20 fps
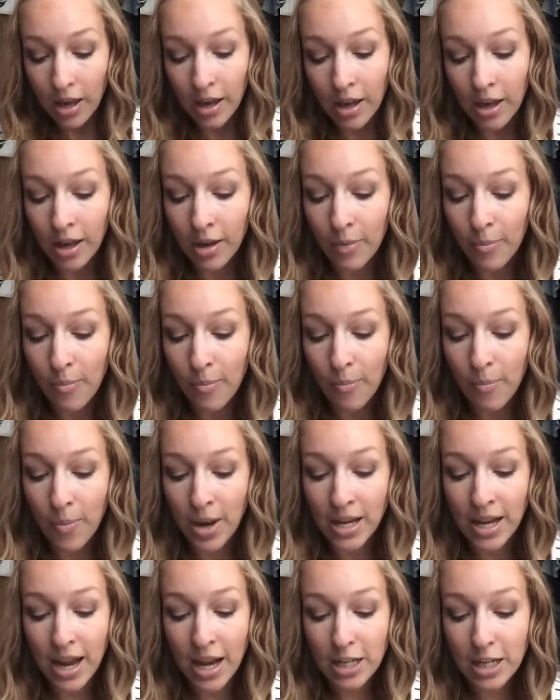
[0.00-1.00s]

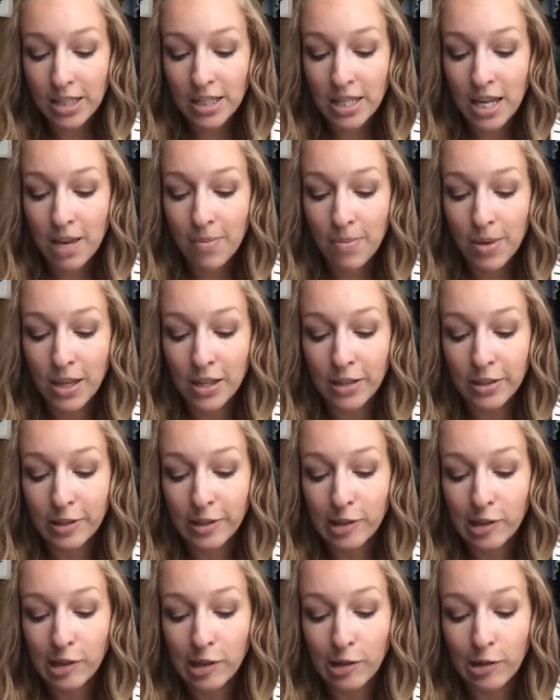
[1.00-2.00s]
My next tip is
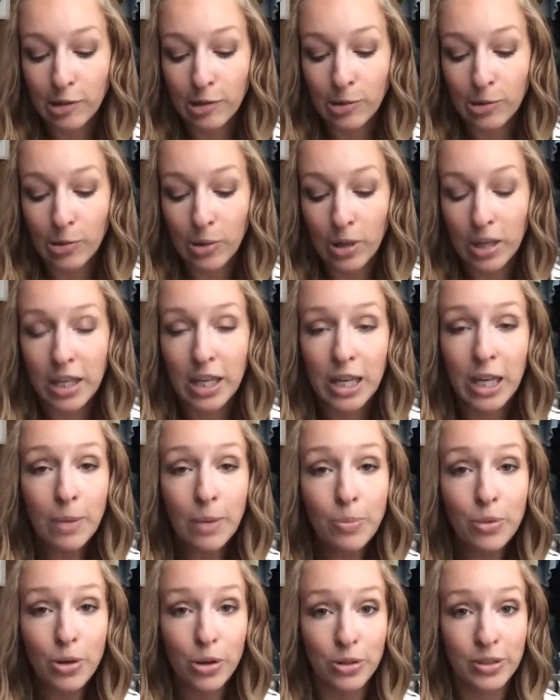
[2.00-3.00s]
to
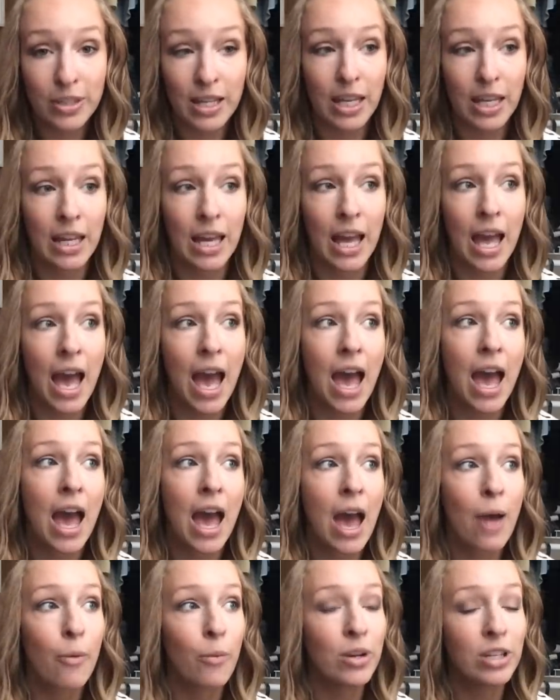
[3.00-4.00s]
keep nursing.
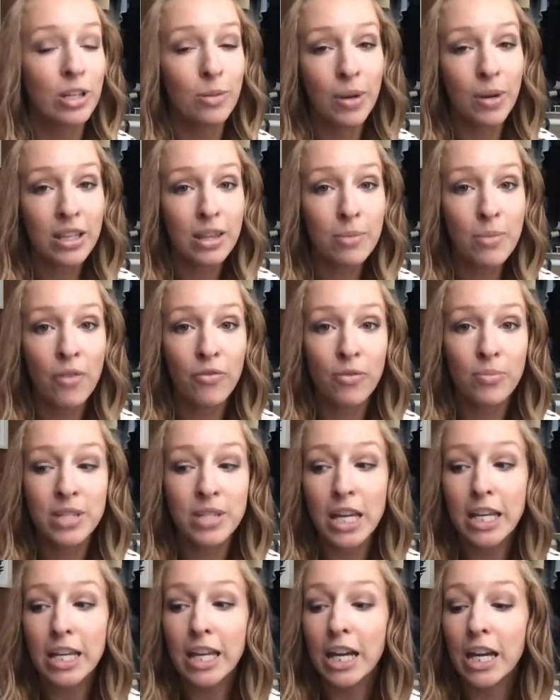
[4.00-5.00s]
When you pick them up from
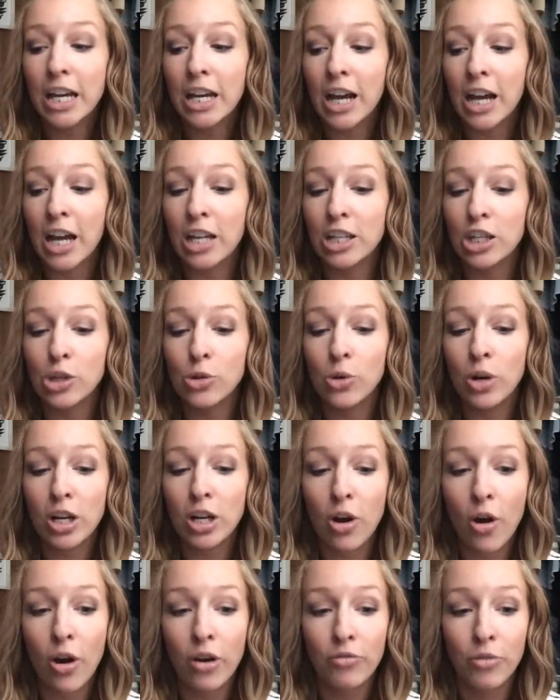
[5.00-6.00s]
daycare and you are
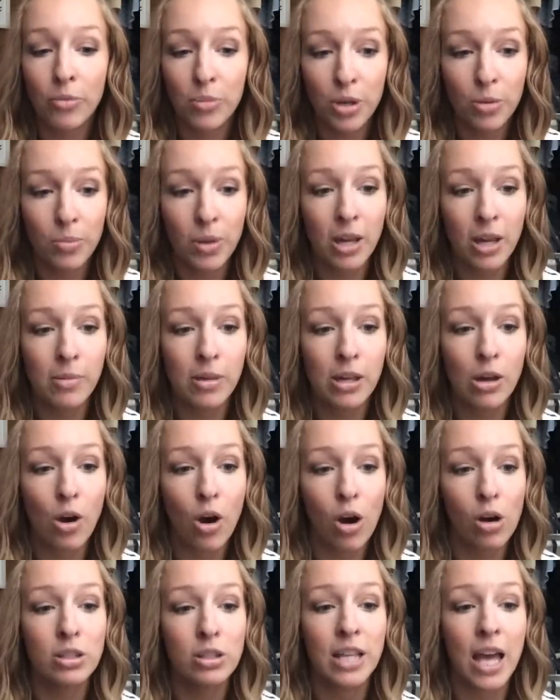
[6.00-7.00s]
gone from your baby
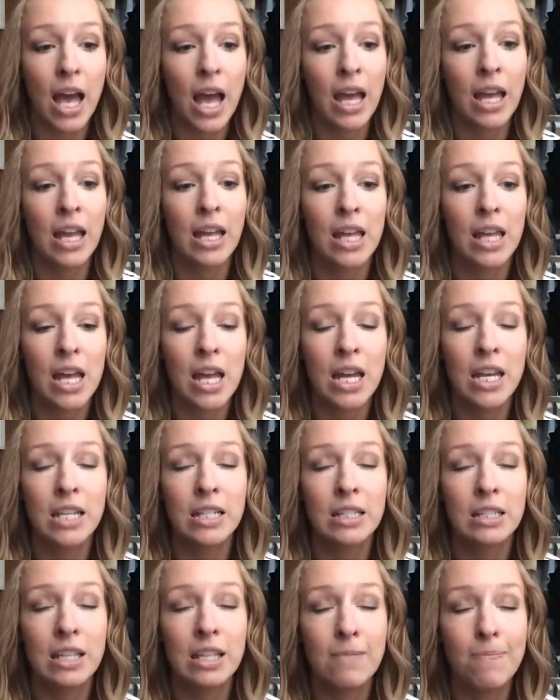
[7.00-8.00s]
all day, it
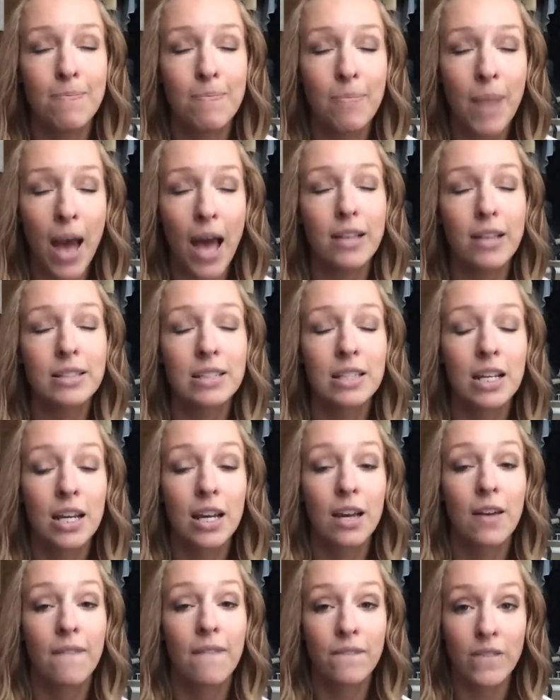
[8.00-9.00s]
is the best
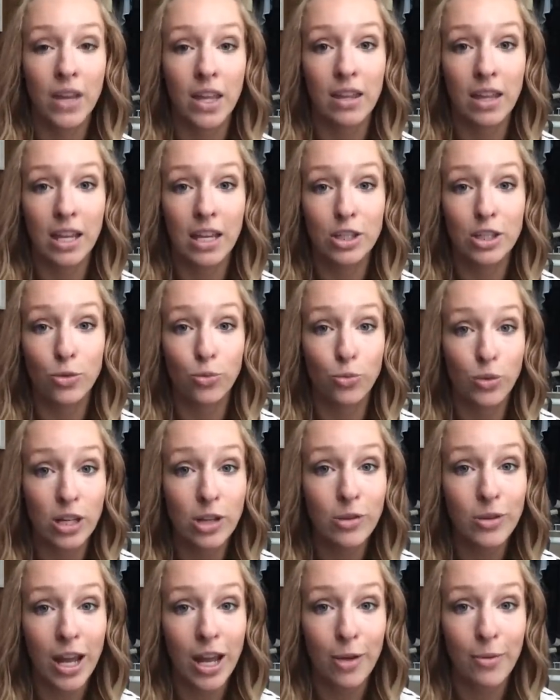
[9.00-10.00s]
feeling to
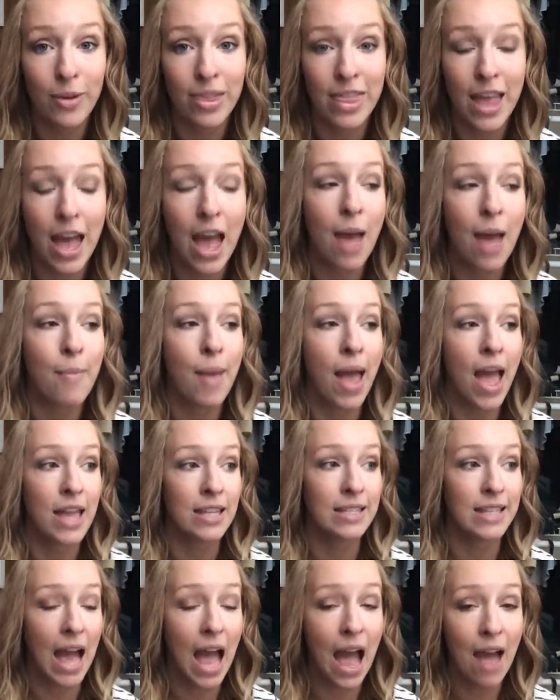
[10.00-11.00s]
reunite with them
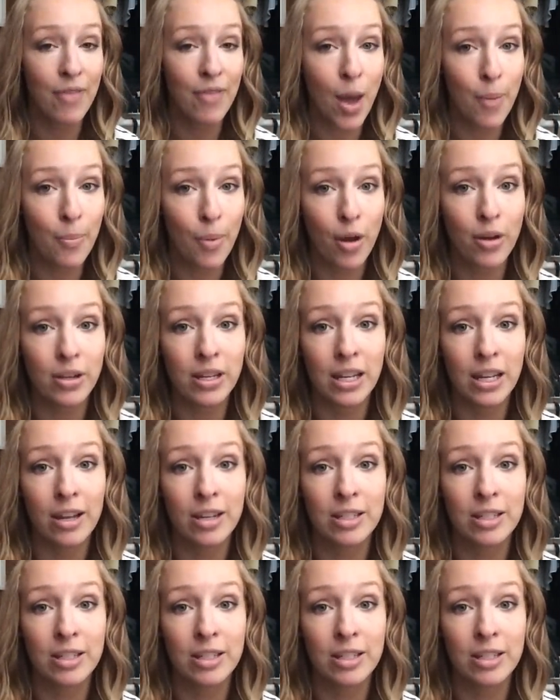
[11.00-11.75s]
and to have that bonding